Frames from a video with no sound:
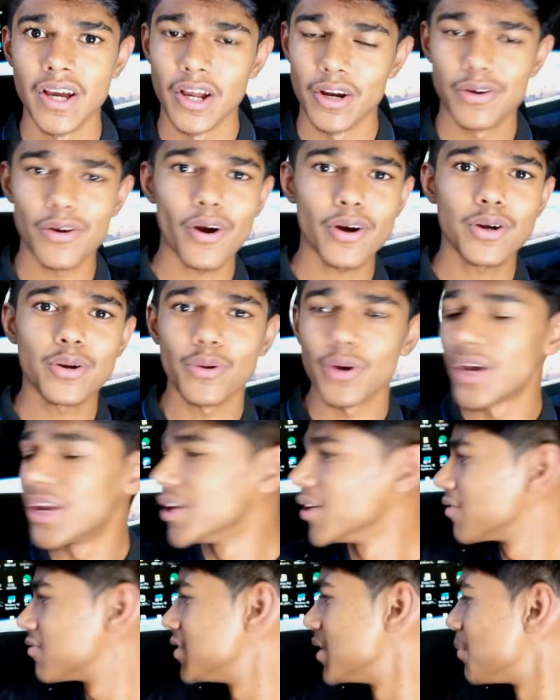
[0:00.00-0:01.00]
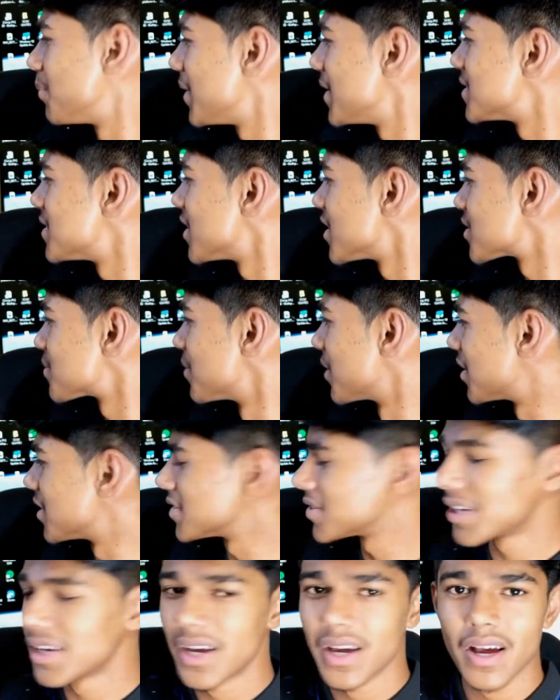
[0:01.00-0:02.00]
not to any of the PCs,
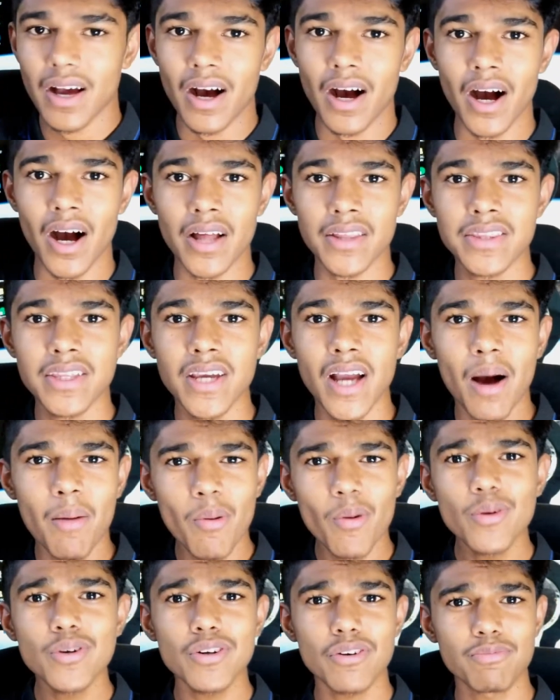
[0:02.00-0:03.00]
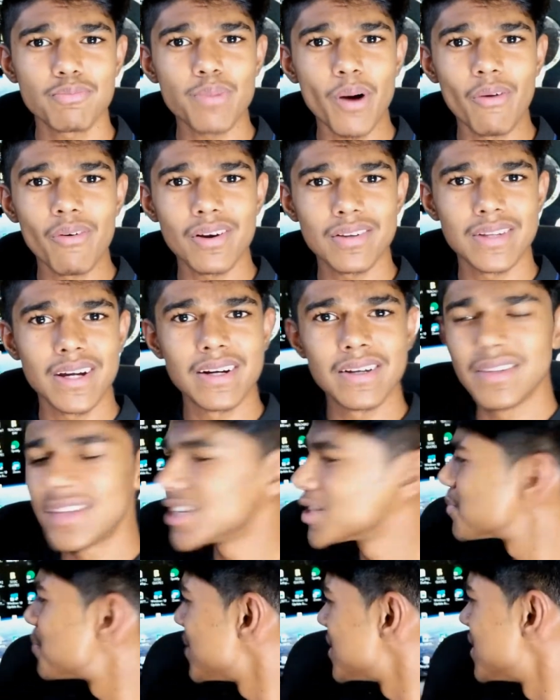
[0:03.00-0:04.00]
because the amount of power that
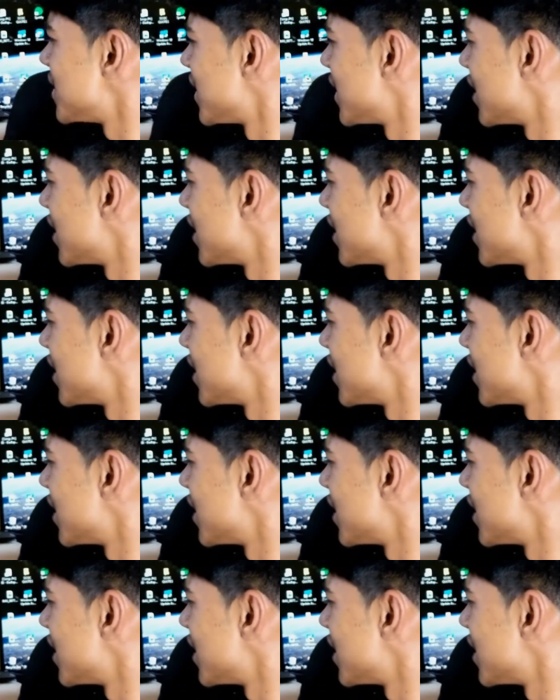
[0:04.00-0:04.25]
this PC